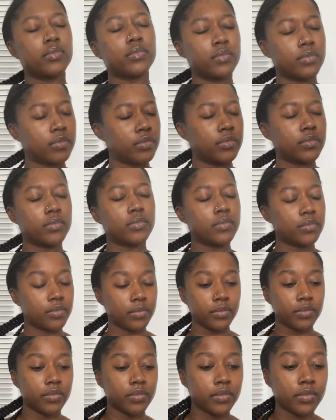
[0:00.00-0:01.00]
Fix
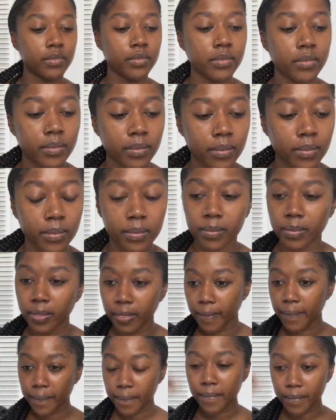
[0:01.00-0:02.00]
Plus to
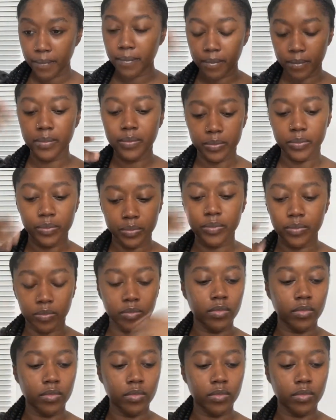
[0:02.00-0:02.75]
prime my skin.